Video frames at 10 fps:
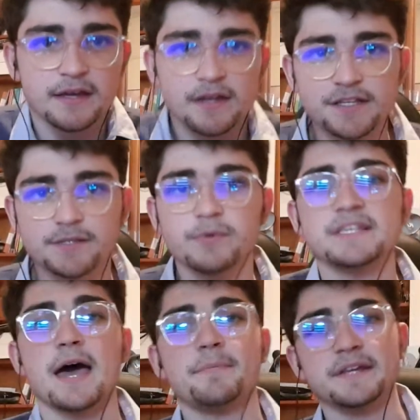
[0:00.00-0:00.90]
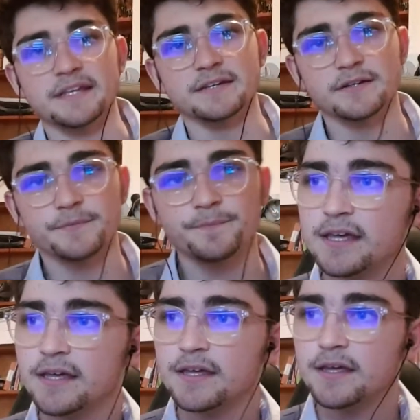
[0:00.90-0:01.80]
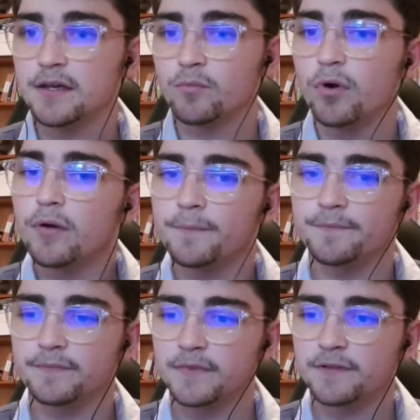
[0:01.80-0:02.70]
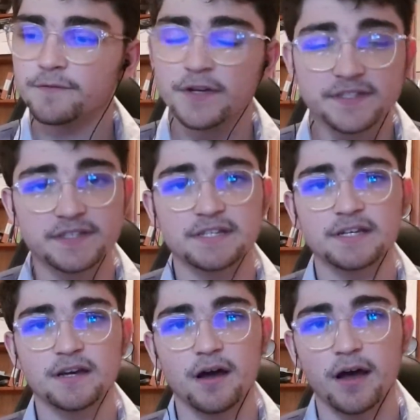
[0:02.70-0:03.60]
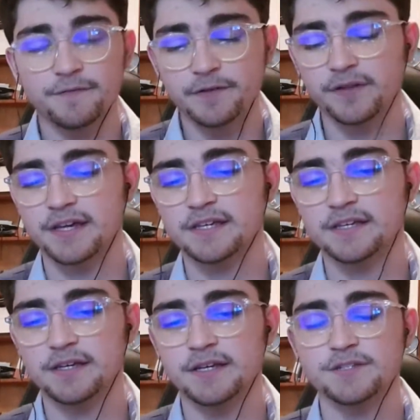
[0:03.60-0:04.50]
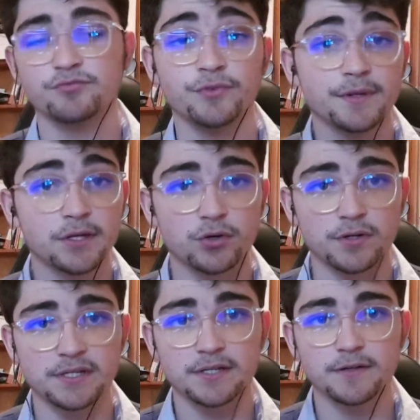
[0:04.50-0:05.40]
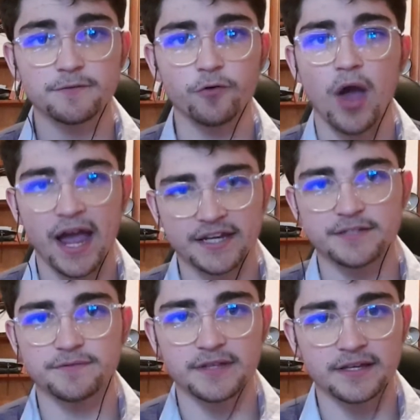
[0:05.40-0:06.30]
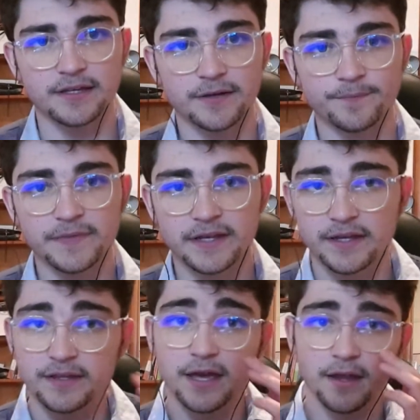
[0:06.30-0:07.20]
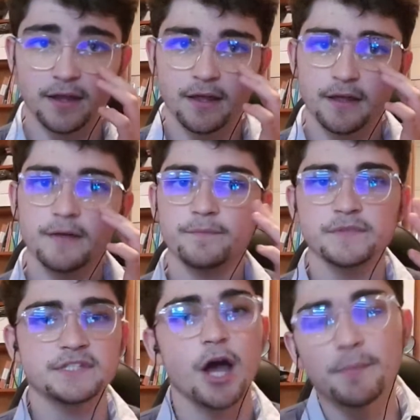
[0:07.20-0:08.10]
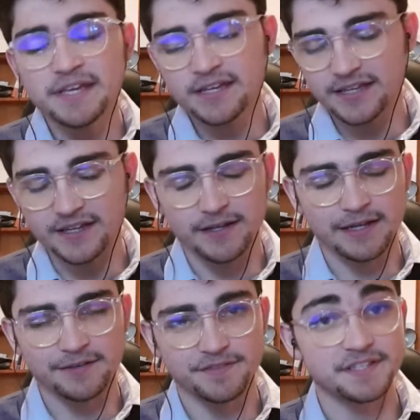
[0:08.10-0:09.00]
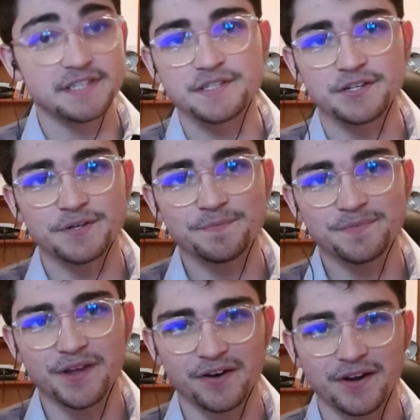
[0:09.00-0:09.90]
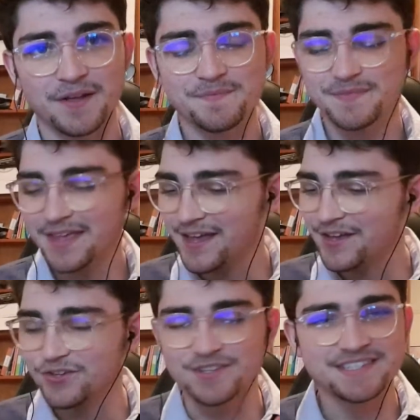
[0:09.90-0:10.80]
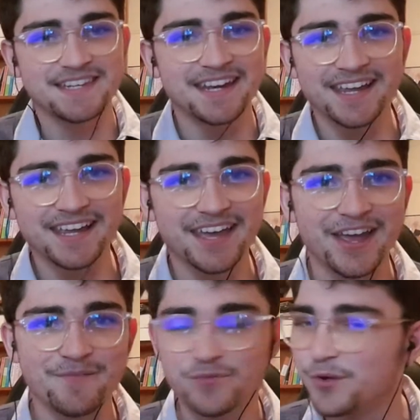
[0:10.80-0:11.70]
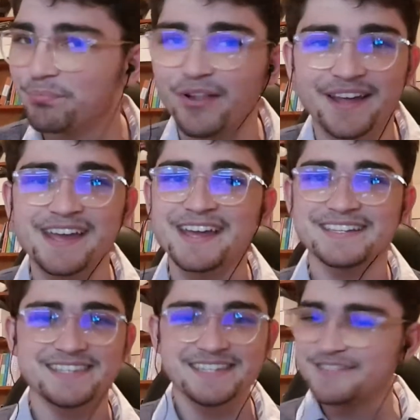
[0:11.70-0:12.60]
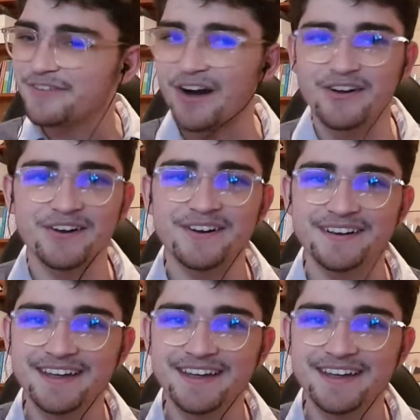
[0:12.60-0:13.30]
So what's happening here? Well, firstly, I feel like it is really good for active thinking in that, tell me if this is you, all right? You're sitting in game, you're playing against this Falco